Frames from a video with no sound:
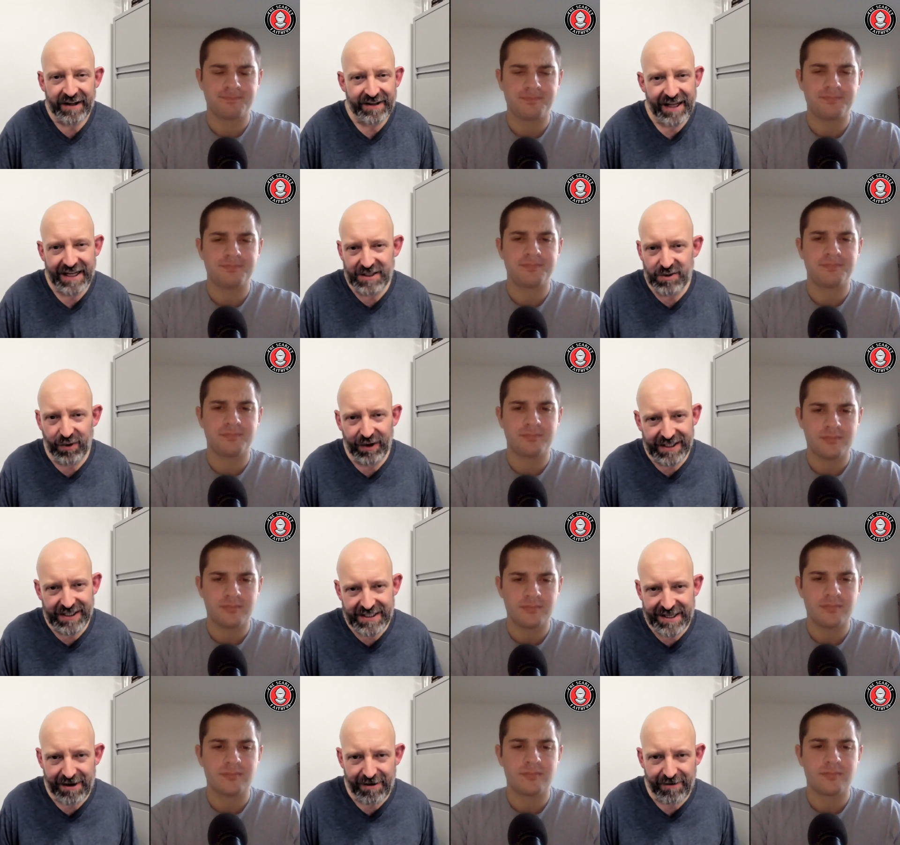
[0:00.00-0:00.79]
Speaker 1: That's what
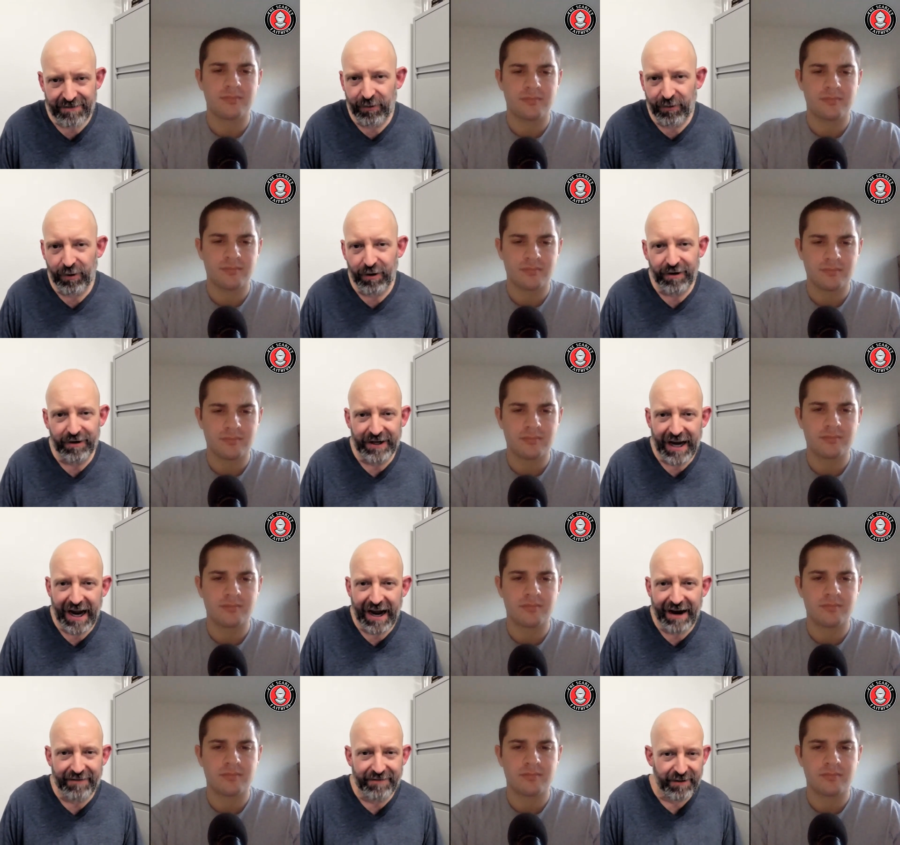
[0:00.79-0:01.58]
it's there for.
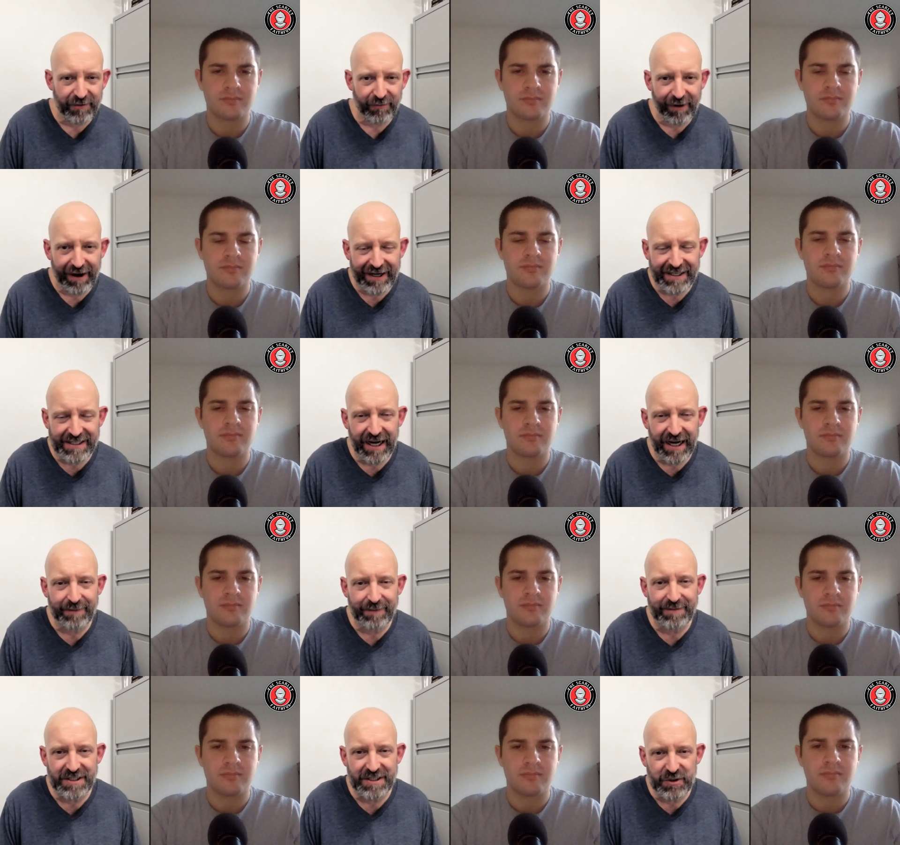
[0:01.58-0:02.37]
You have the right
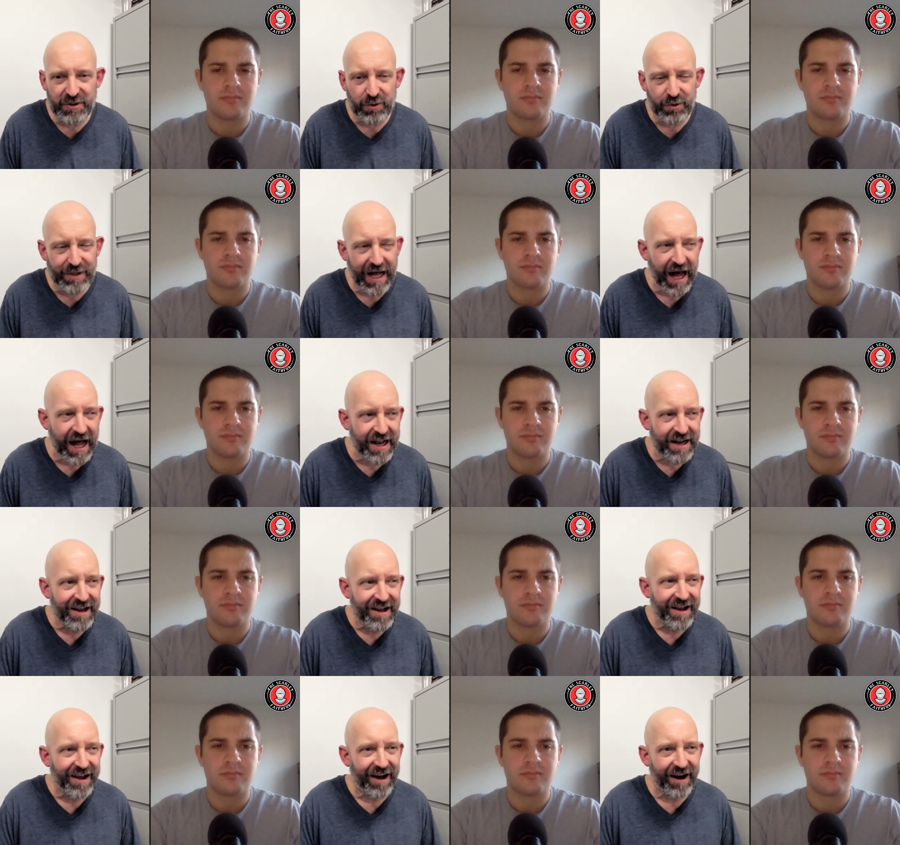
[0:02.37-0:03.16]
time to do that.
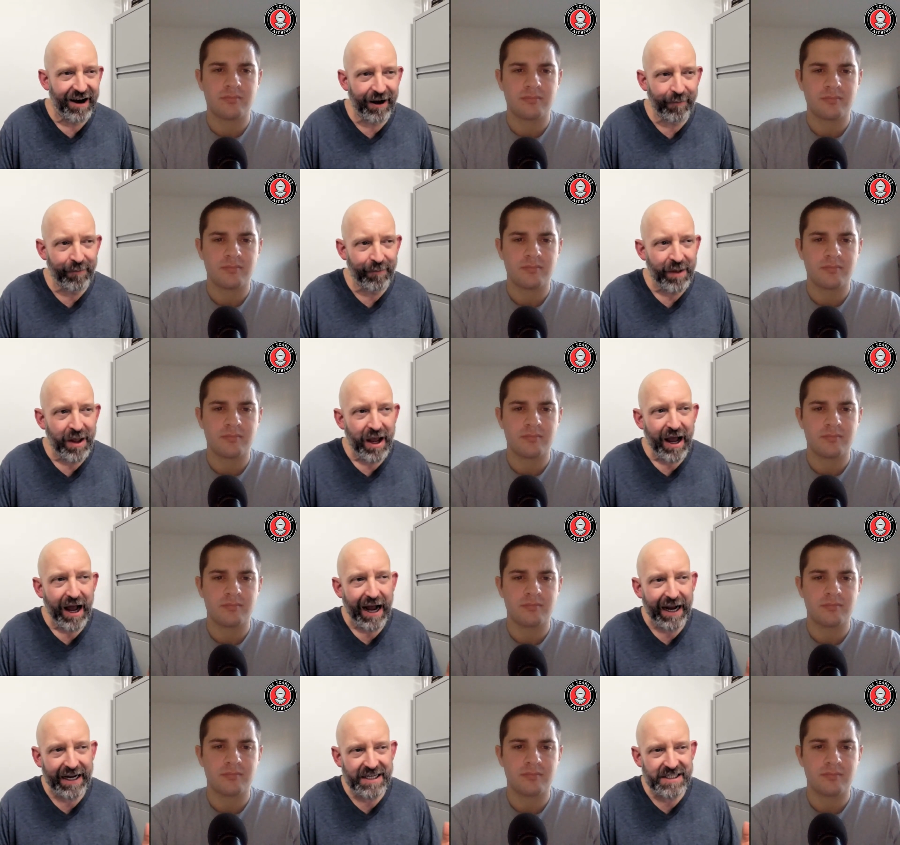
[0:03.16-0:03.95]
Um,
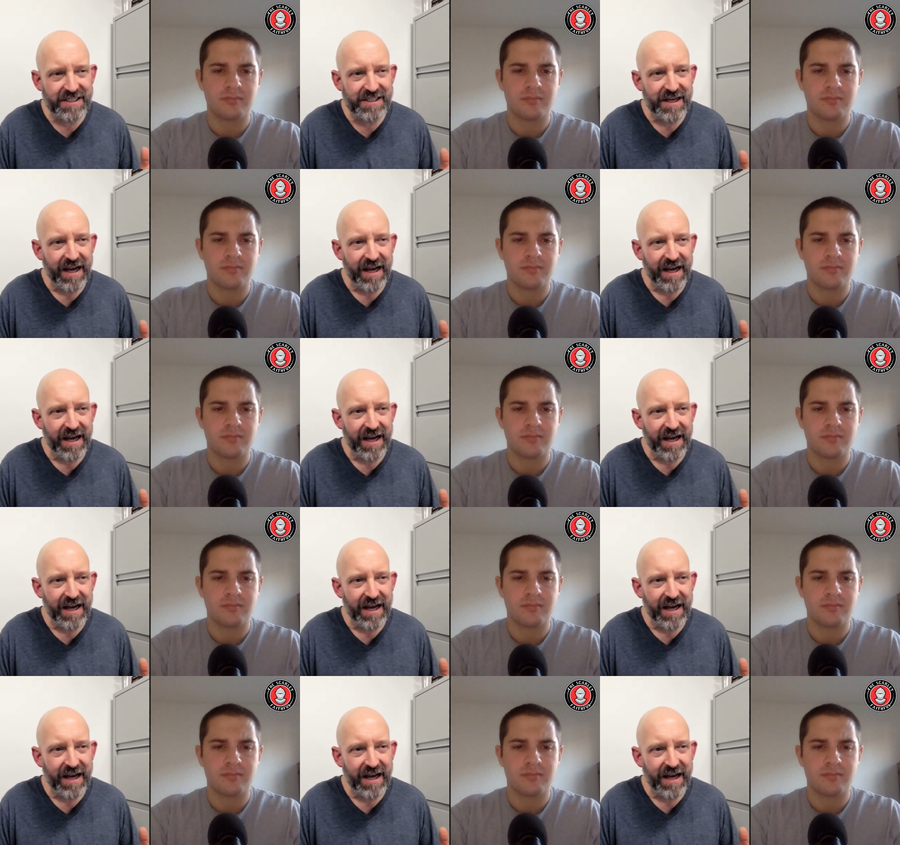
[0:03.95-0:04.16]
I guess